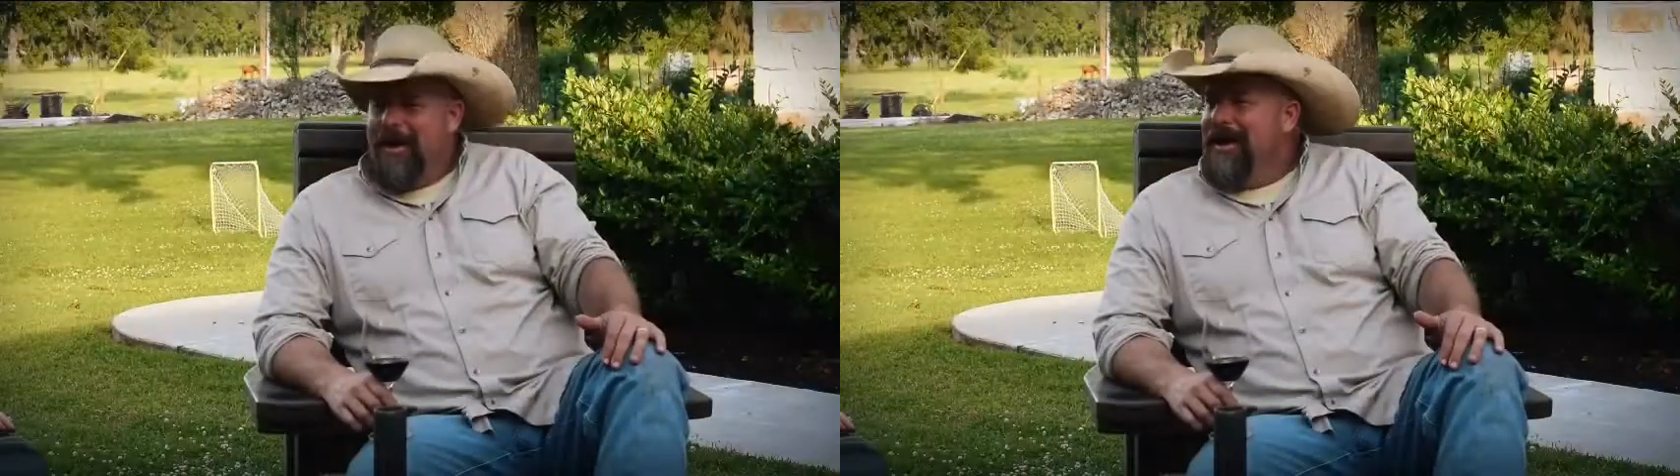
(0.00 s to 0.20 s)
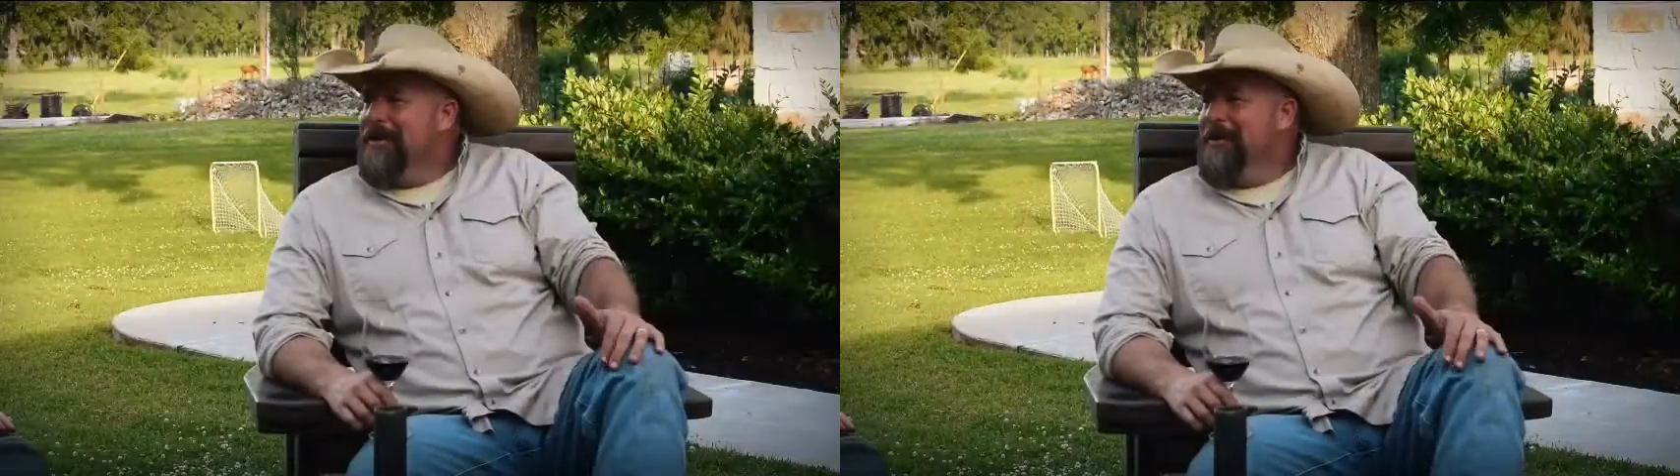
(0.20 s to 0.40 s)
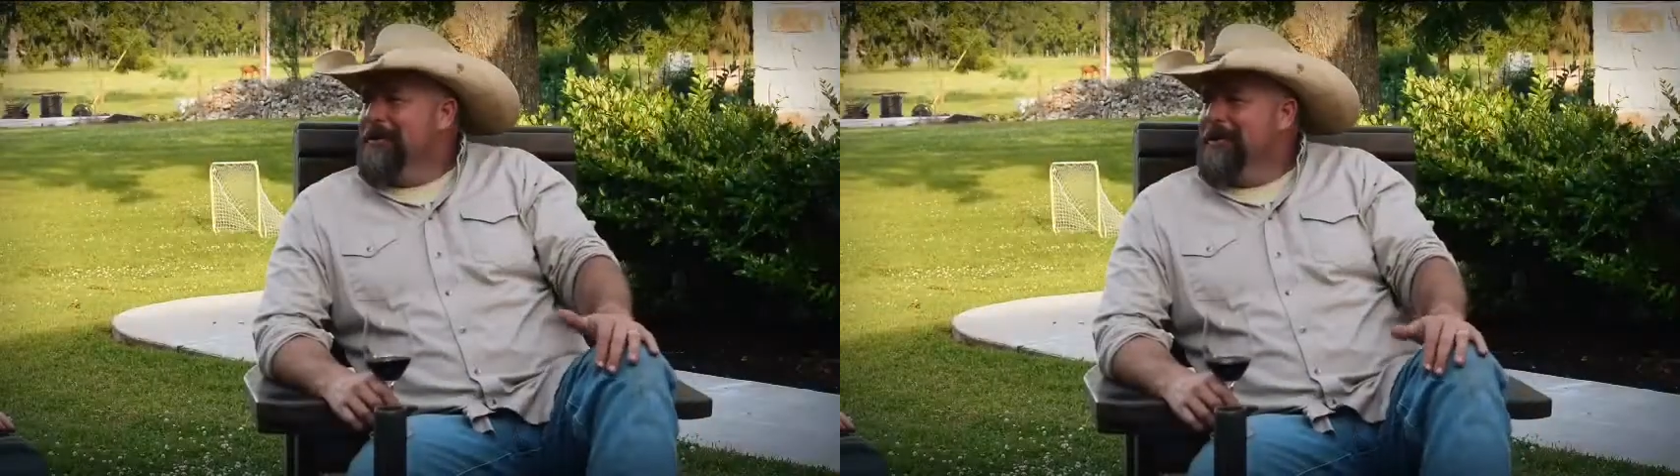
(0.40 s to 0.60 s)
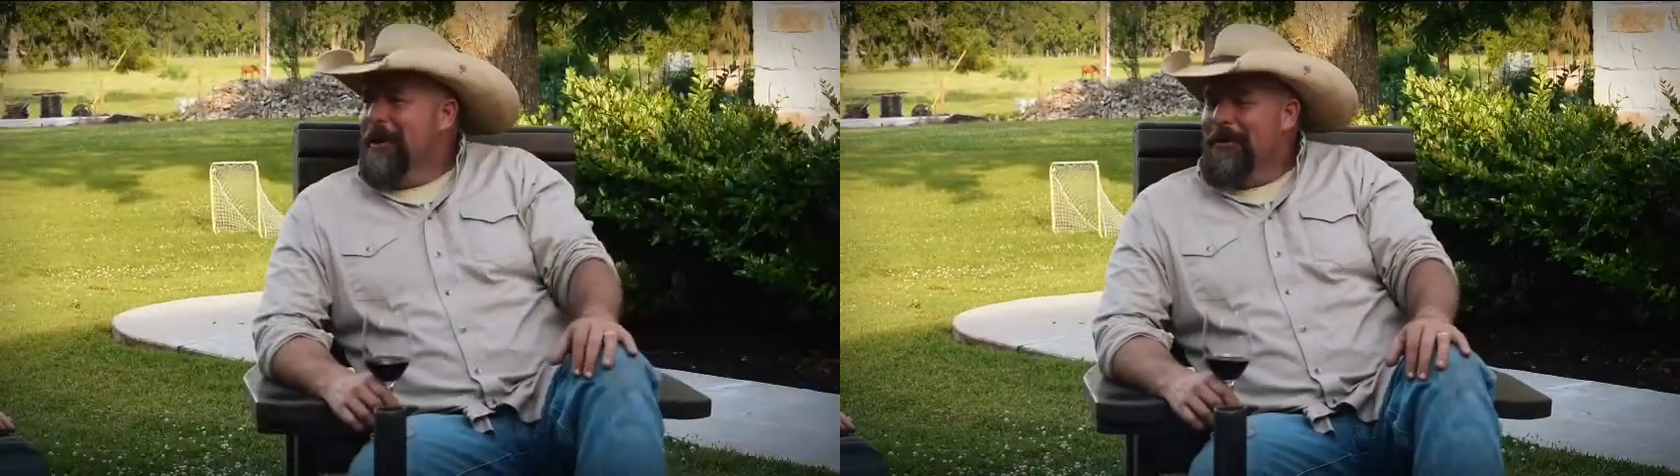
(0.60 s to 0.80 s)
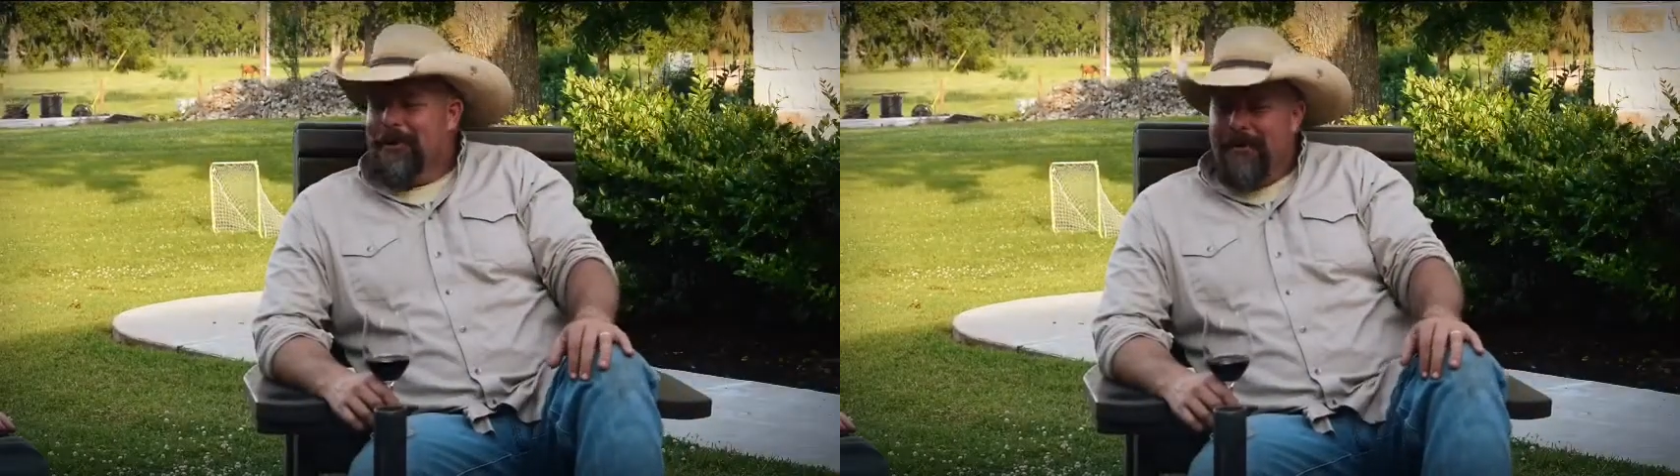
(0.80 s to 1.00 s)
8 years
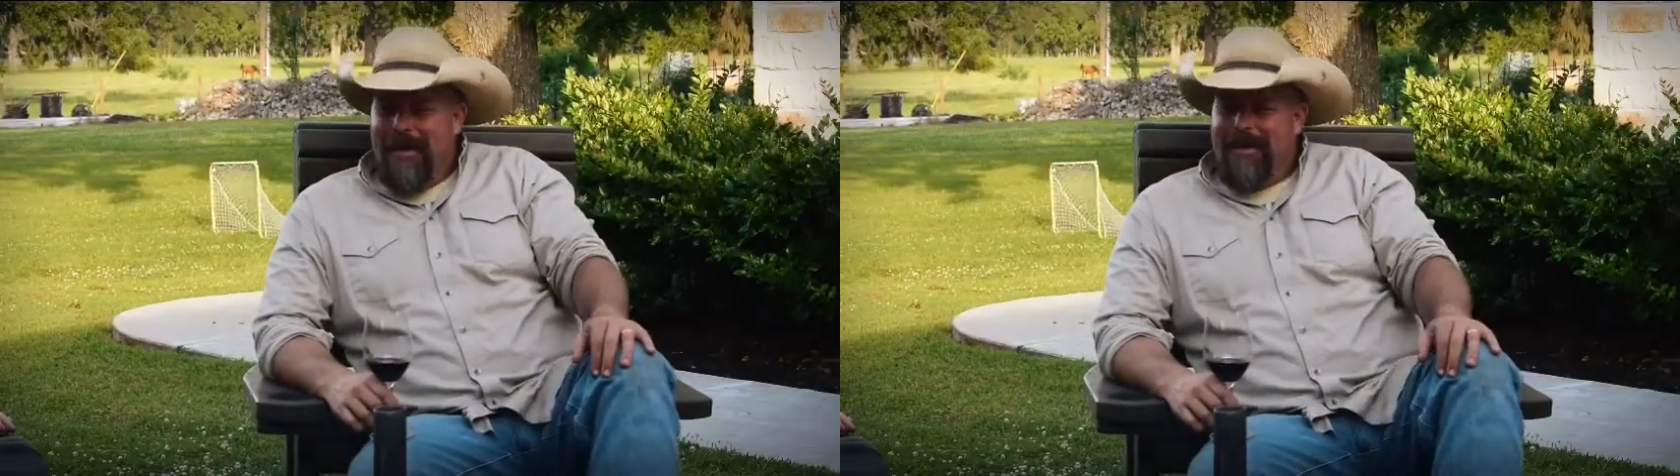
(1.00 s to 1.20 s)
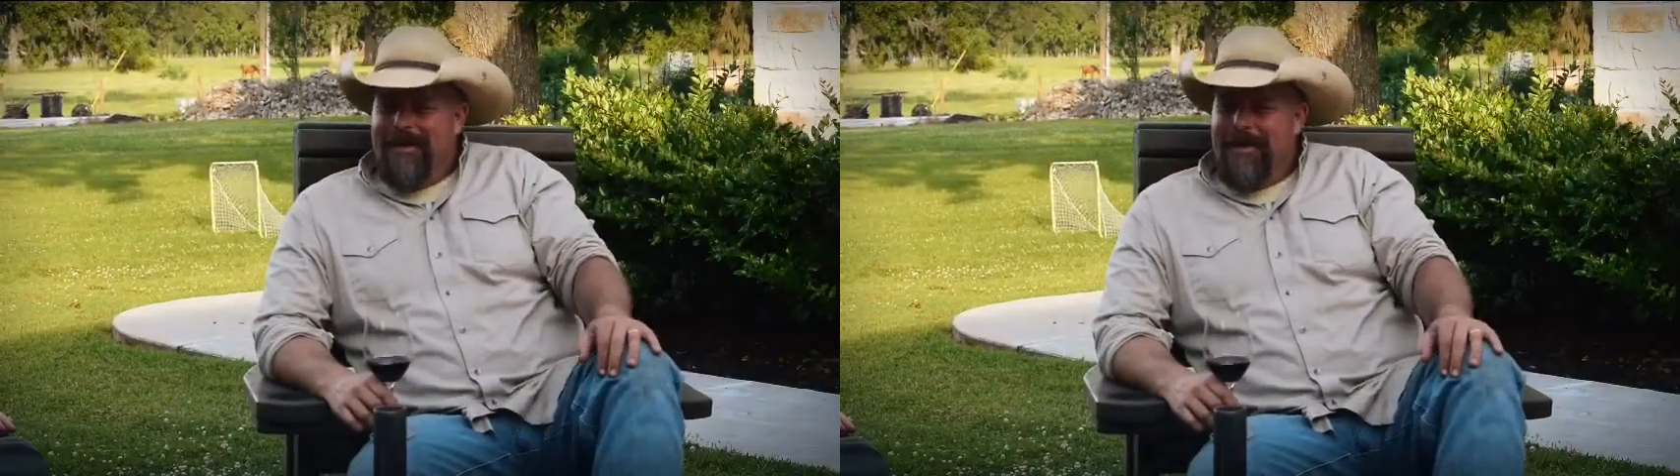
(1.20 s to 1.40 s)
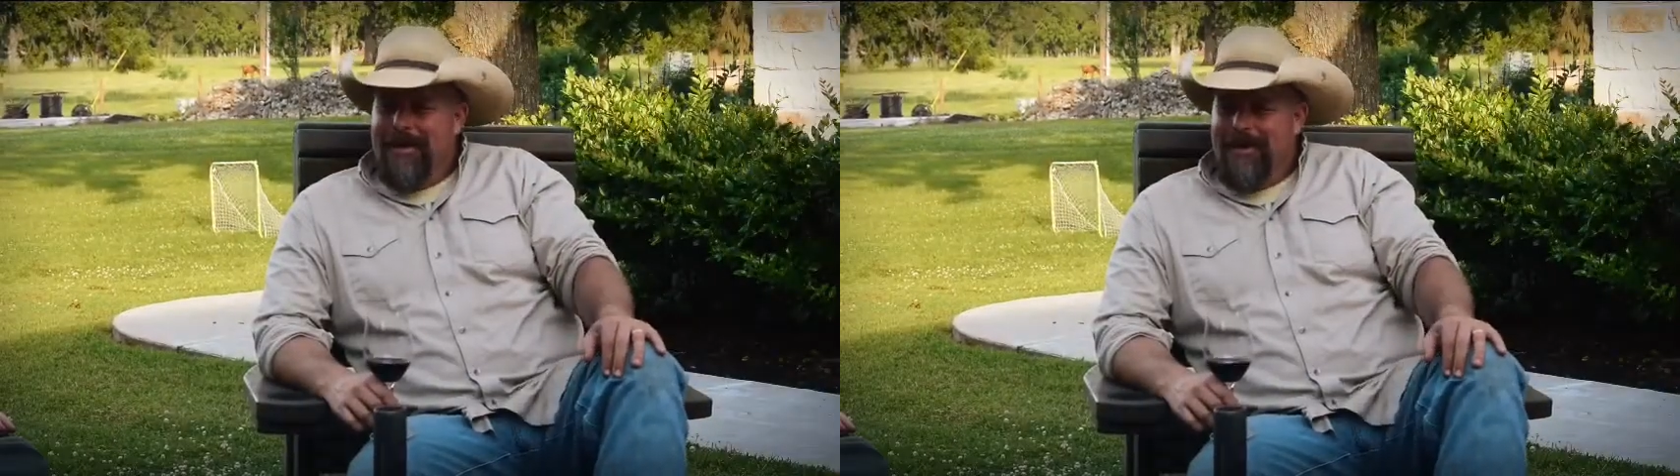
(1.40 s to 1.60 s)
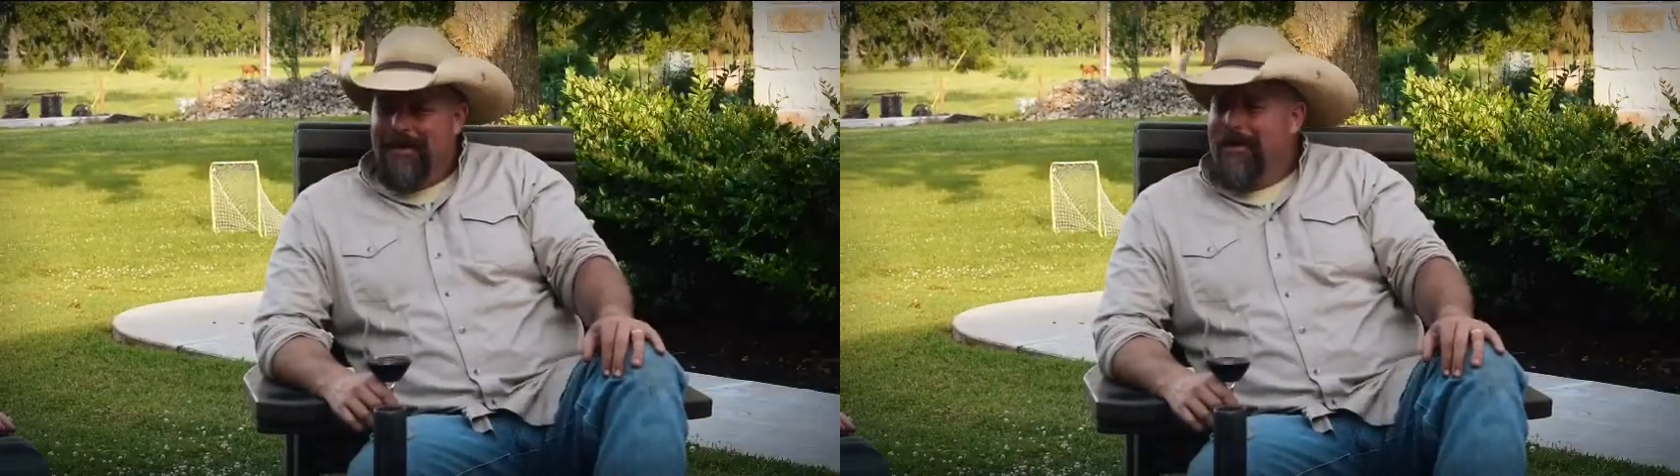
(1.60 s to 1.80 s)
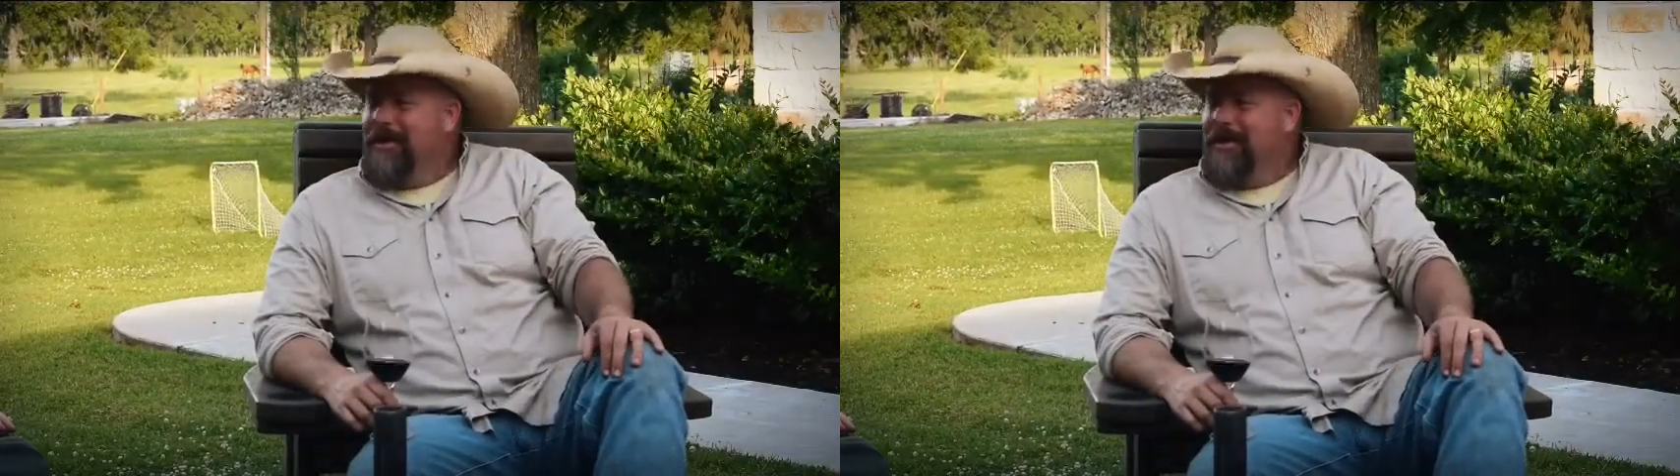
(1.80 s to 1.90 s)
ago at a great